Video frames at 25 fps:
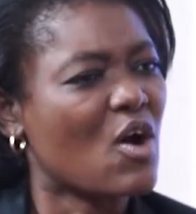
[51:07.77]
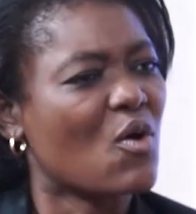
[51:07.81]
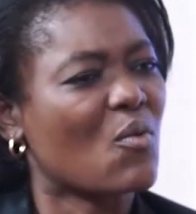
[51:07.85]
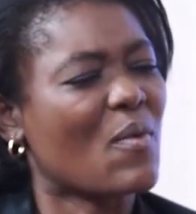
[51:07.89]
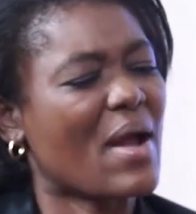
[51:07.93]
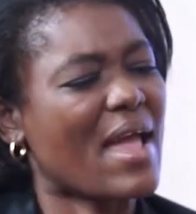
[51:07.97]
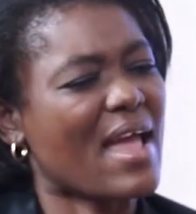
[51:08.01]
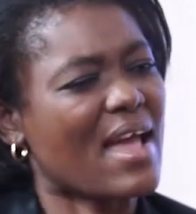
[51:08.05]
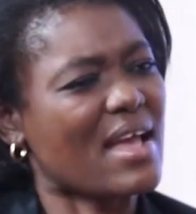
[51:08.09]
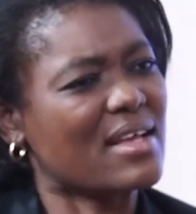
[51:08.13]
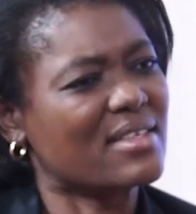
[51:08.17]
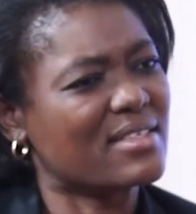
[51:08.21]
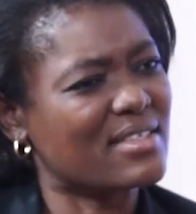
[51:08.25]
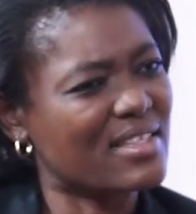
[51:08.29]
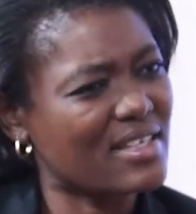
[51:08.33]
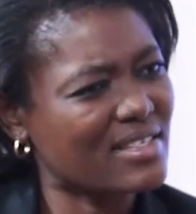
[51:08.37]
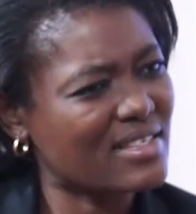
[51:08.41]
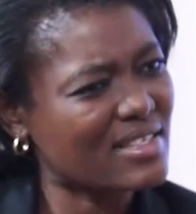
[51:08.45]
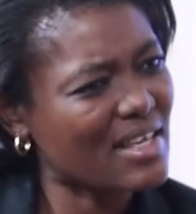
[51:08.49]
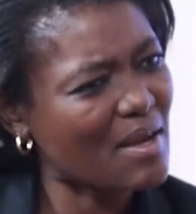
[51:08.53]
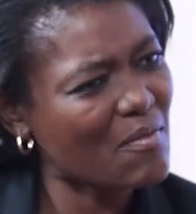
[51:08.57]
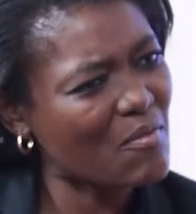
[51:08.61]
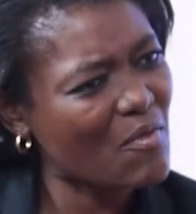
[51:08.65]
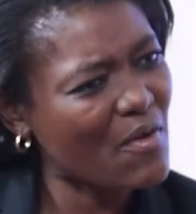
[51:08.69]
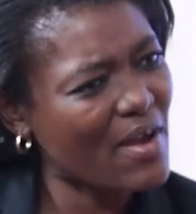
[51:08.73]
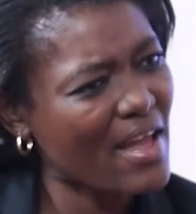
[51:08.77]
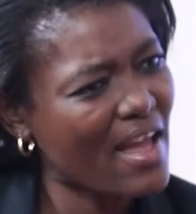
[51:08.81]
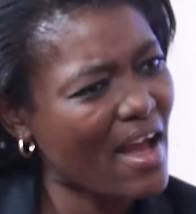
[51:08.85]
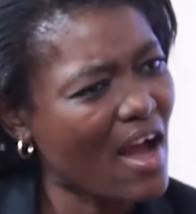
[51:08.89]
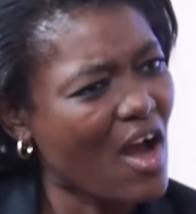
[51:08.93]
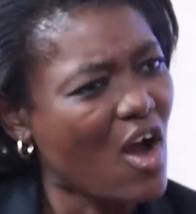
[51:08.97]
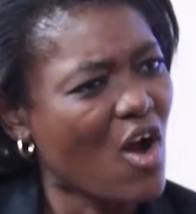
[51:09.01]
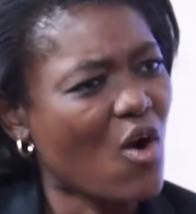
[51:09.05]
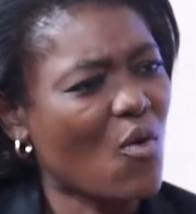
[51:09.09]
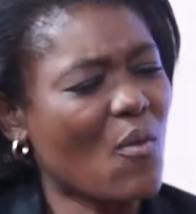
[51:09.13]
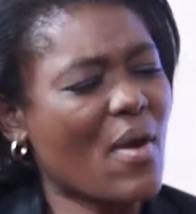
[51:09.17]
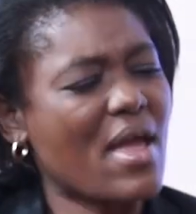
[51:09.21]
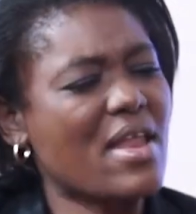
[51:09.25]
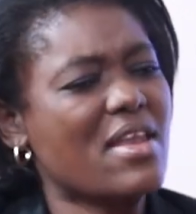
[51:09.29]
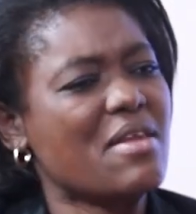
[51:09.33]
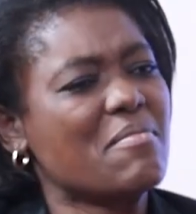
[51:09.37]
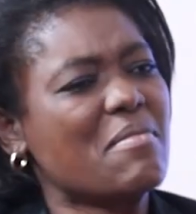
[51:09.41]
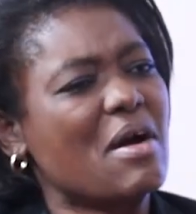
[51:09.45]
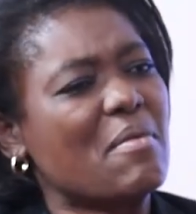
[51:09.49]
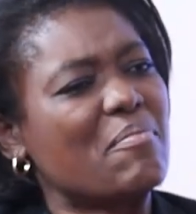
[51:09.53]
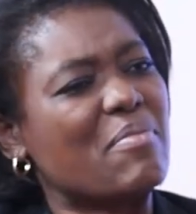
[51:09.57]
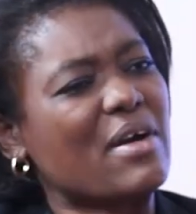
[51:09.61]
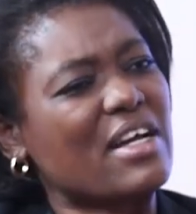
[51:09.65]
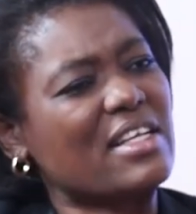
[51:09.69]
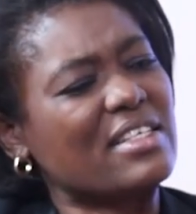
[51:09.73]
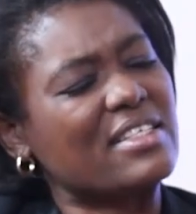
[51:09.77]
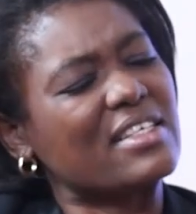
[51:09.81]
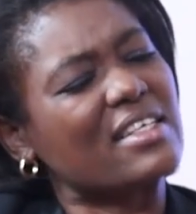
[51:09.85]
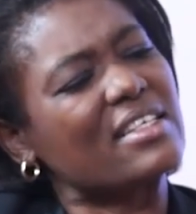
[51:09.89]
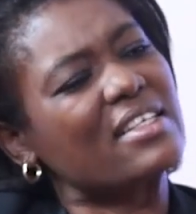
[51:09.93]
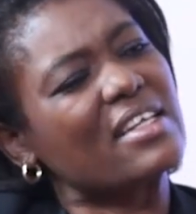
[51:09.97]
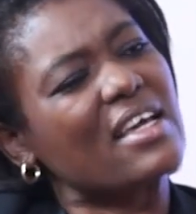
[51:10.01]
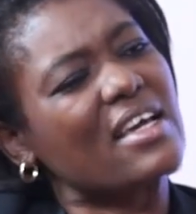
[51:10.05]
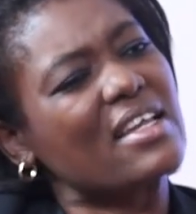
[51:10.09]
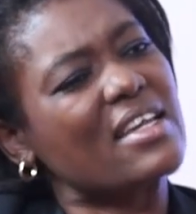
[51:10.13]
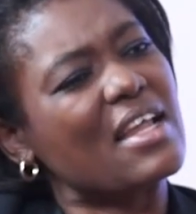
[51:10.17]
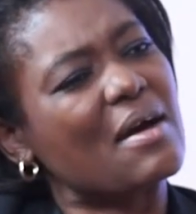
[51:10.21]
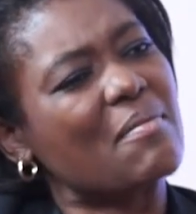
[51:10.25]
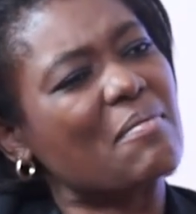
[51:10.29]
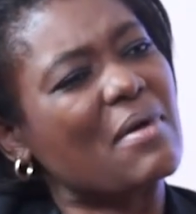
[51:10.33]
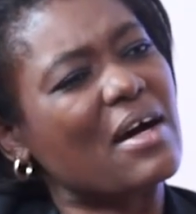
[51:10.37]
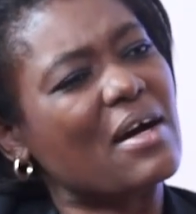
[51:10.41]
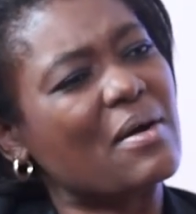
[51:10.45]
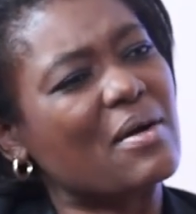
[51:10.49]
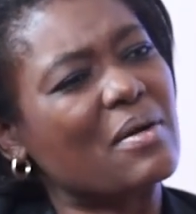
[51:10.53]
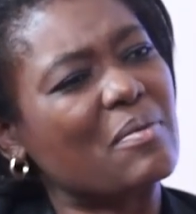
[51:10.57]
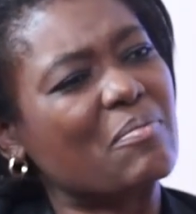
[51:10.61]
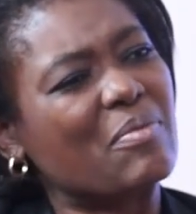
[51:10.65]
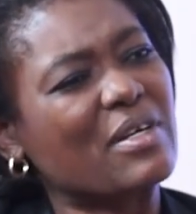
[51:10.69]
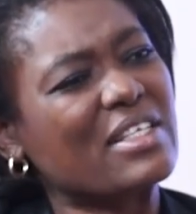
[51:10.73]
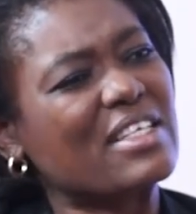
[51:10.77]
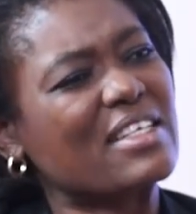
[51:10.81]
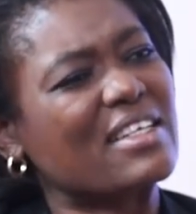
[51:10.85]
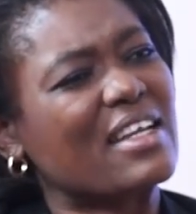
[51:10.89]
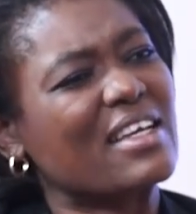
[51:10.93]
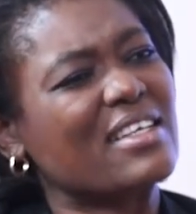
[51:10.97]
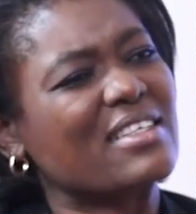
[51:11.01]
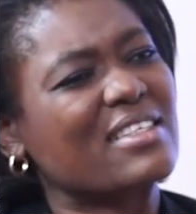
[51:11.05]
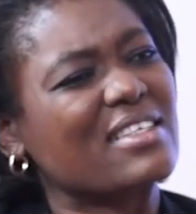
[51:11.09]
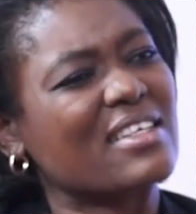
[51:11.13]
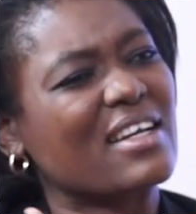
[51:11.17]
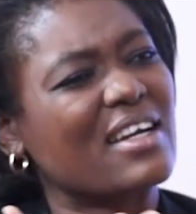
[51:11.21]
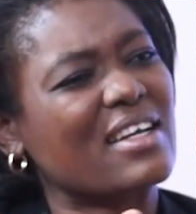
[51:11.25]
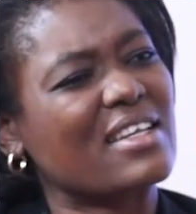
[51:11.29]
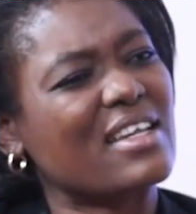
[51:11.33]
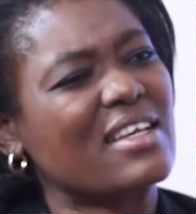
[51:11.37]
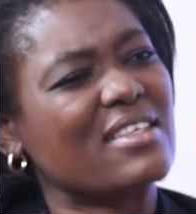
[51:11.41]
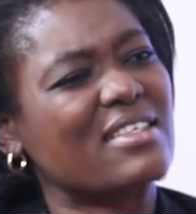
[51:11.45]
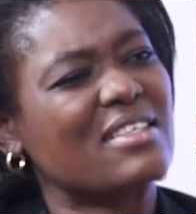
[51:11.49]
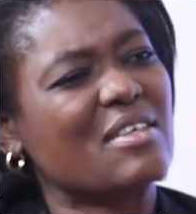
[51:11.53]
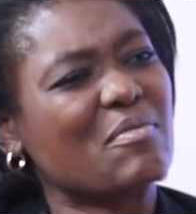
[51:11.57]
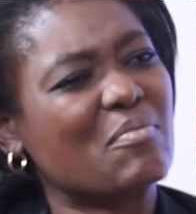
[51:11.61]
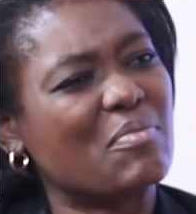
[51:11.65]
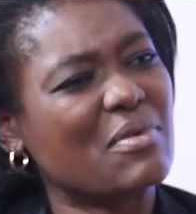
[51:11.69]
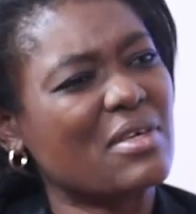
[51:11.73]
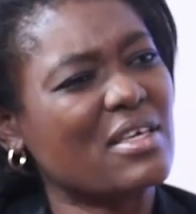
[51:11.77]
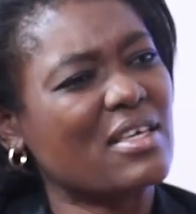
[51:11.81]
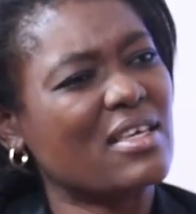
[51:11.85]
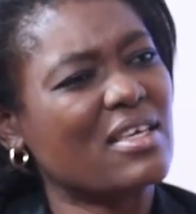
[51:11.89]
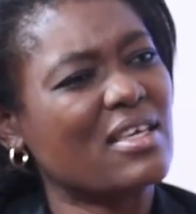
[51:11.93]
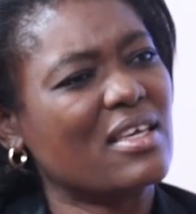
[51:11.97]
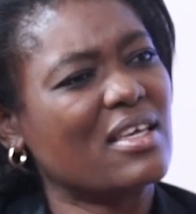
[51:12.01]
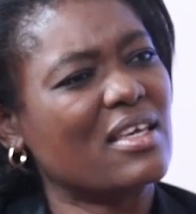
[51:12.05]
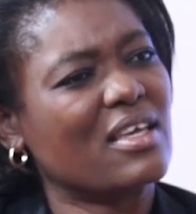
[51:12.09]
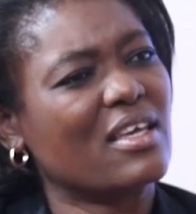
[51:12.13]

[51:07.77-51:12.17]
Where is the somewhere when my budget na my budget lies in CB,